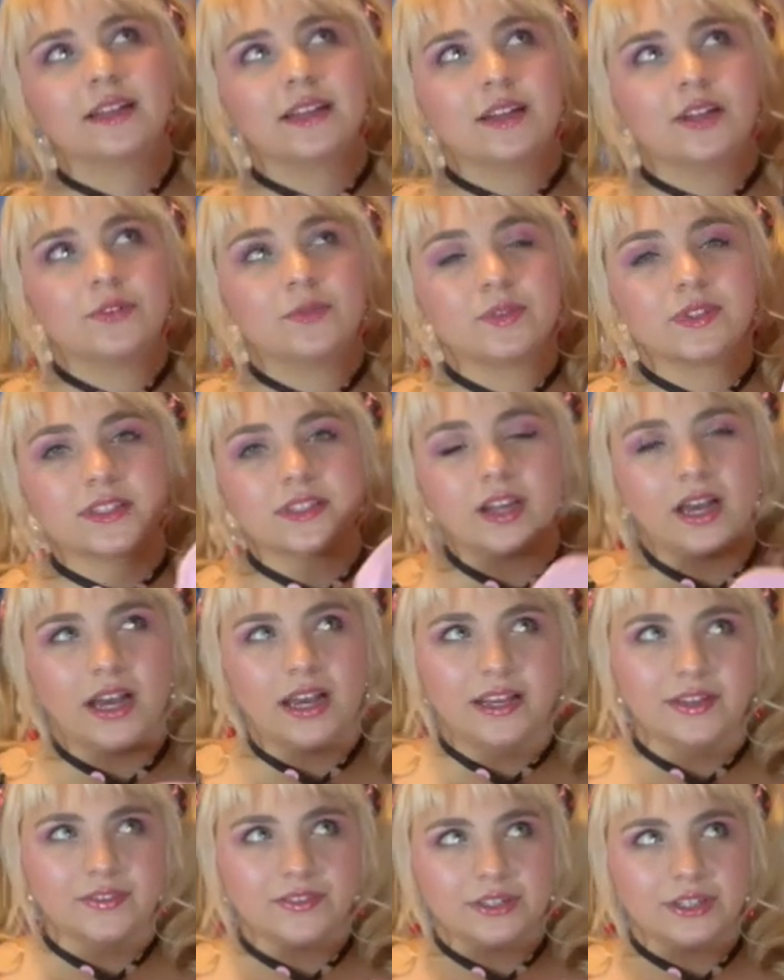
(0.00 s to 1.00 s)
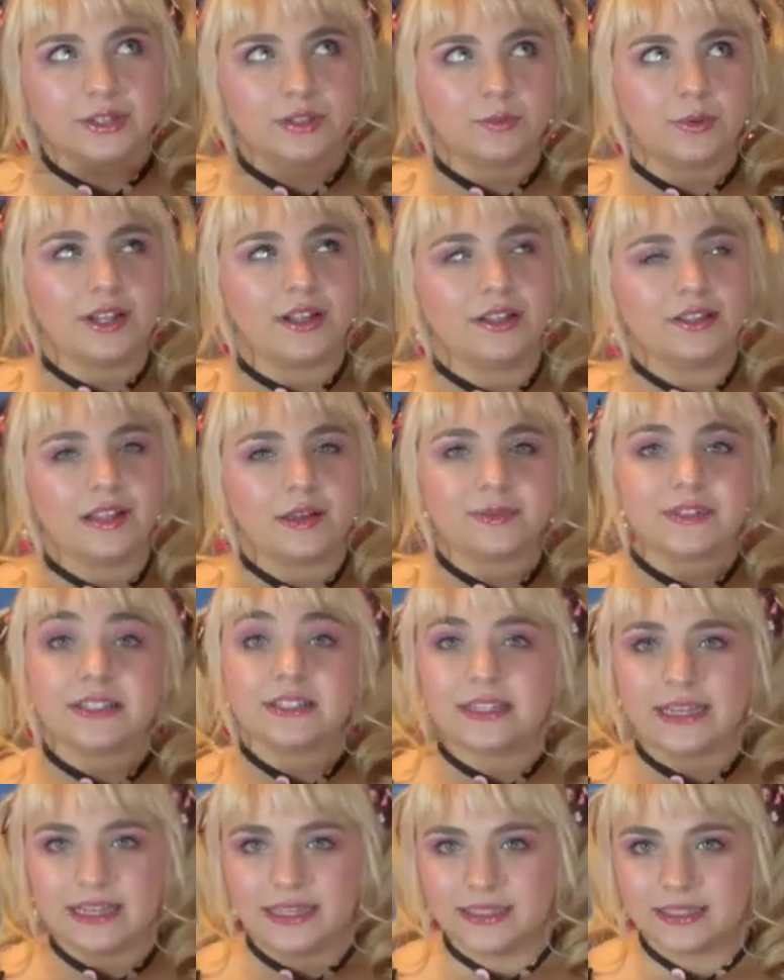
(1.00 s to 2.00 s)
was not very well up to
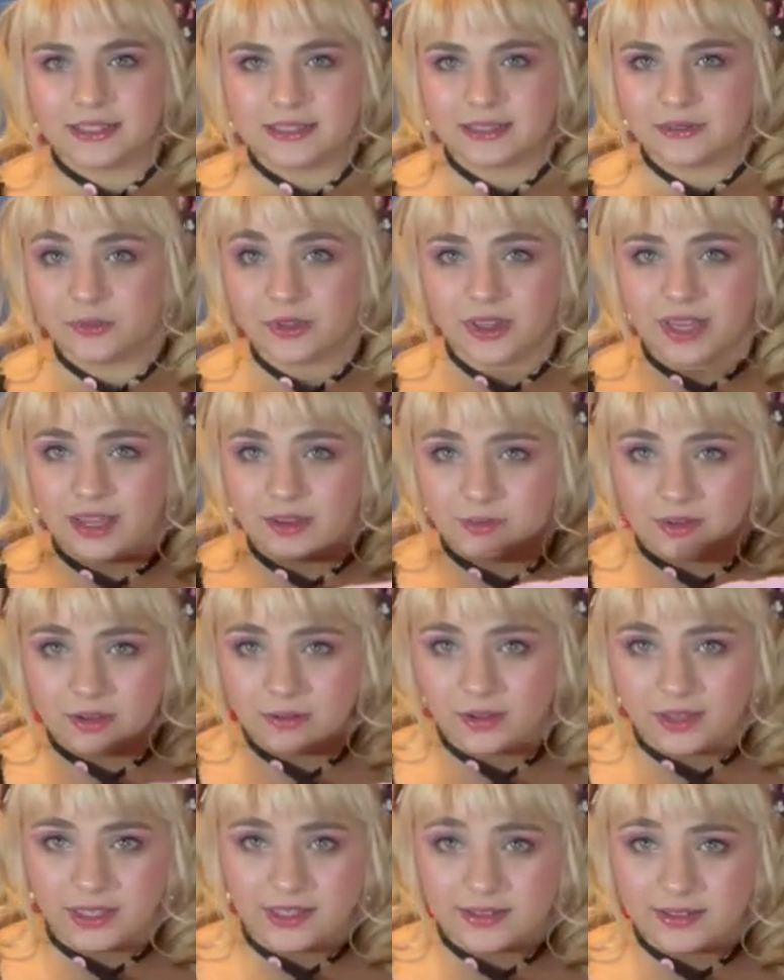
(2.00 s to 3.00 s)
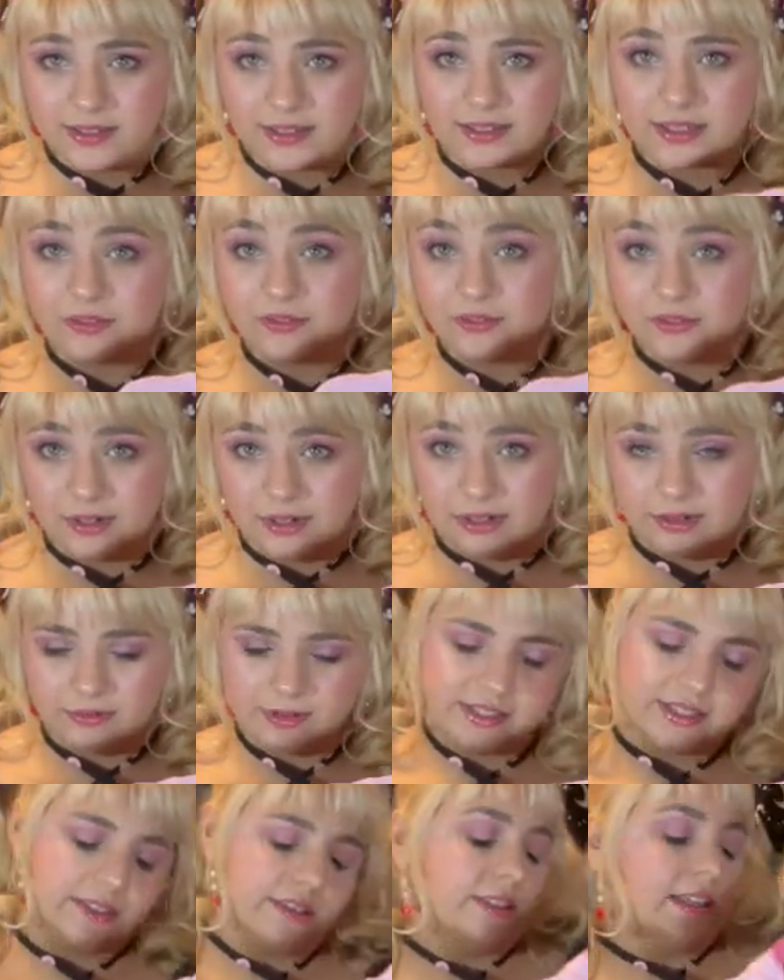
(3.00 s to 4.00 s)
date with AP releases until very
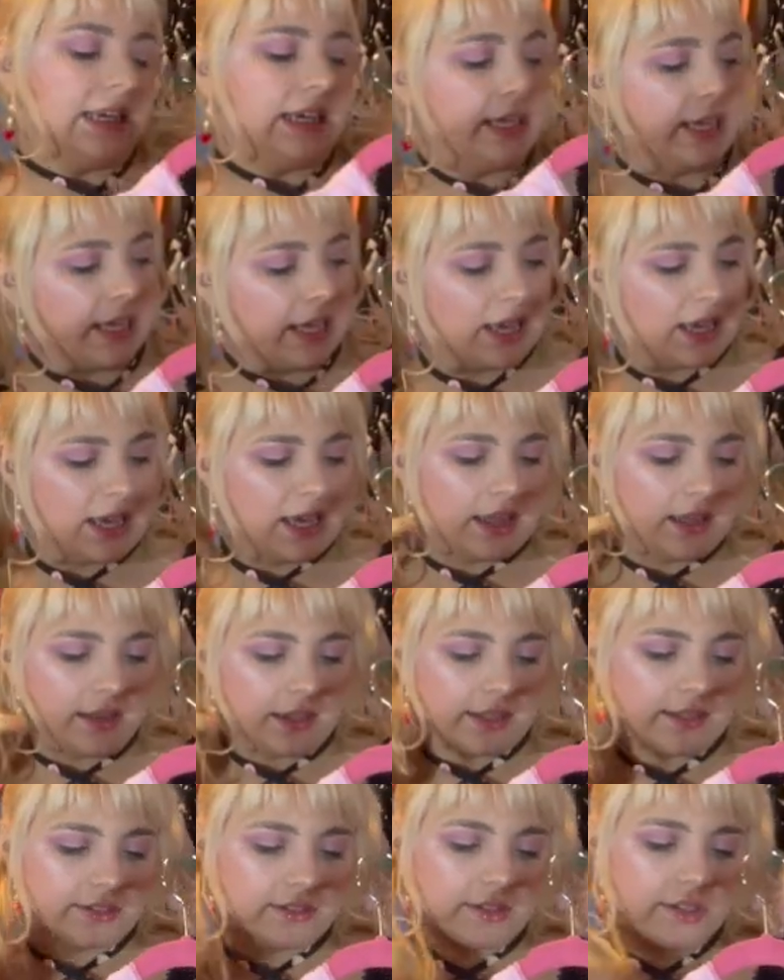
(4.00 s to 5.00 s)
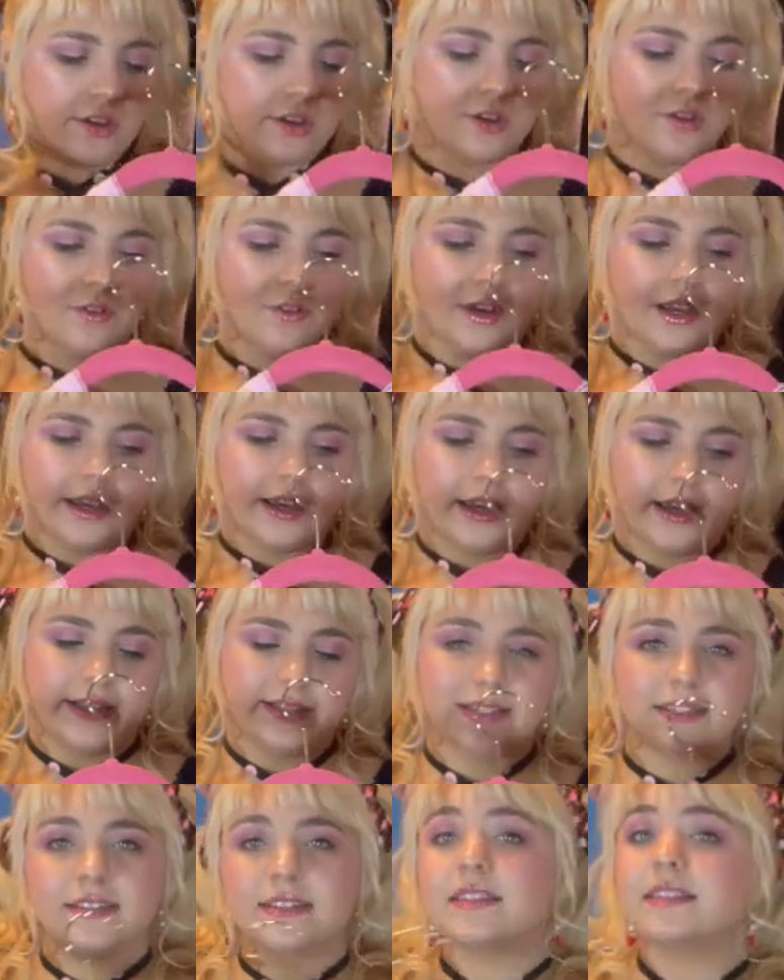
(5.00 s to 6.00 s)
recently. And so I
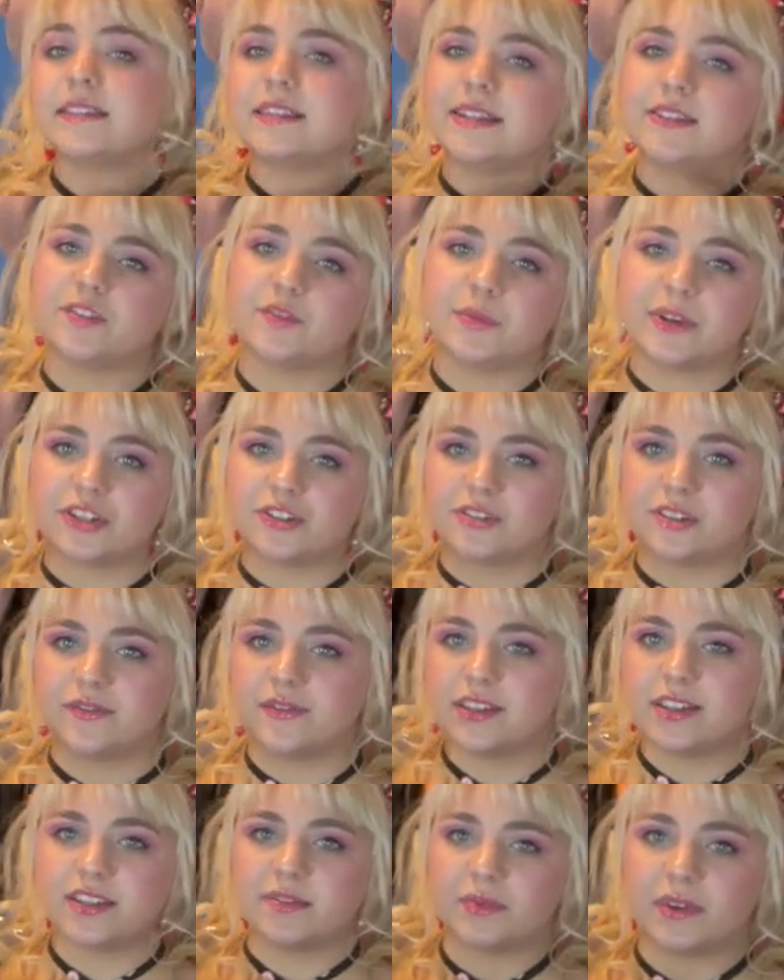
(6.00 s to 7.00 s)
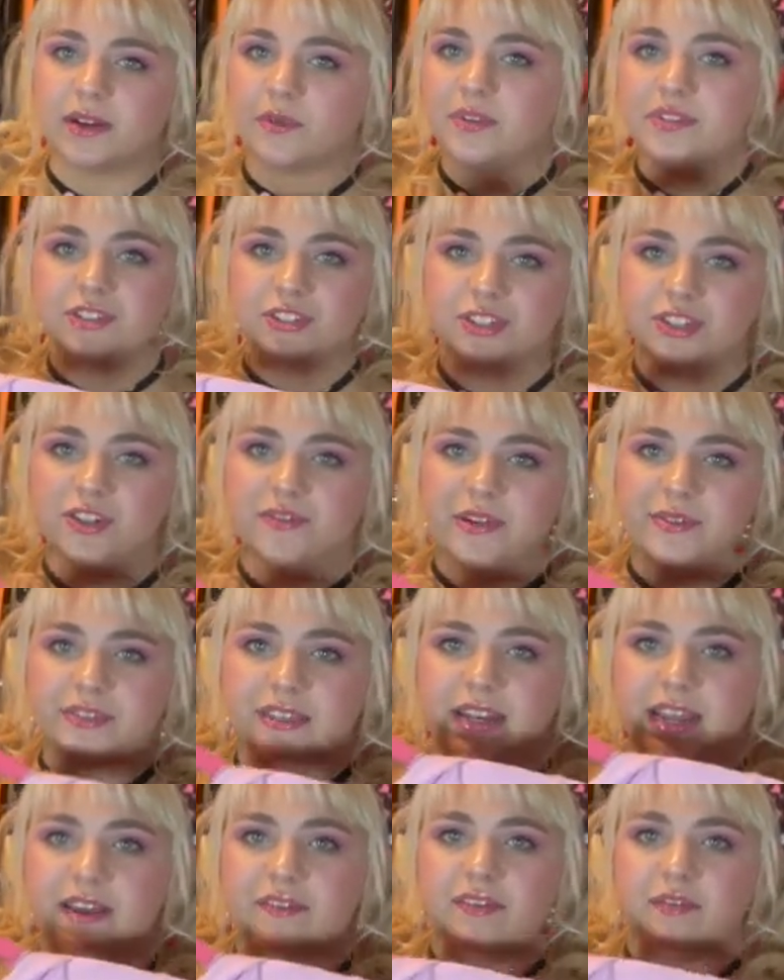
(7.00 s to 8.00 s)
did see the teaser pictures of this, but I wasn't sure if I was gonna have the